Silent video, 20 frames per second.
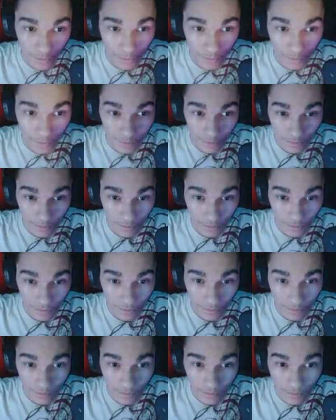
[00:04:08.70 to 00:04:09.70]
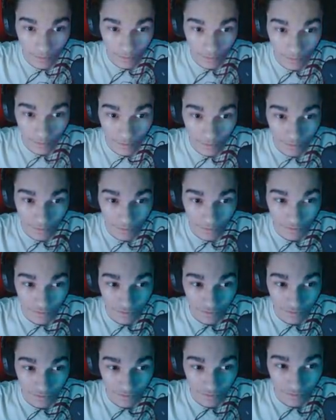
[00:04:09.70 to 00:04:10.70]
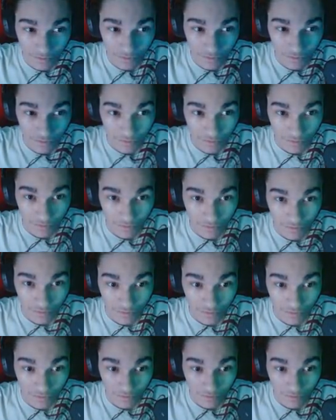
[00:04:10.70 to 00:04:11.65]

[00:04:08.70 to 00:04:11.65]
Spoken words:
(silence)